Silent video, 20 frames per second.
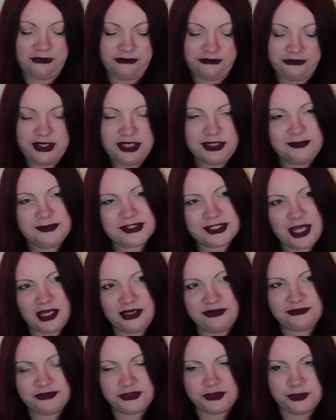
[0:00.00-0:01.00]
Now, freedom's
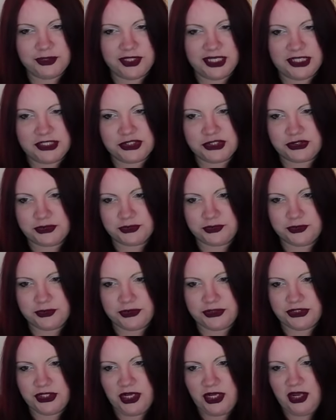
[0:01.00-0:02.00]
kind of a dual-edged
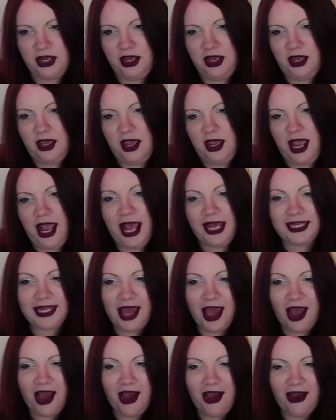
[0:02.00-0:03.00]
sword.
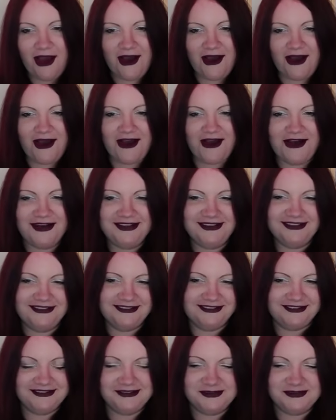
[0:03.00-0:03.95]
Hello!